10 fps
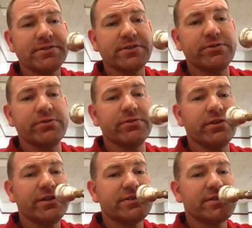So
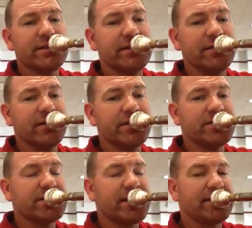let's
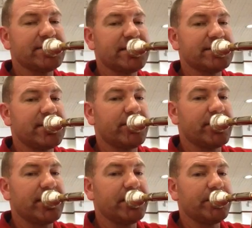listen to how it sounds that
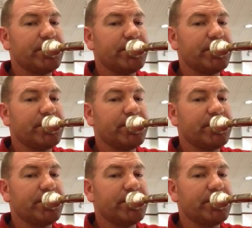way.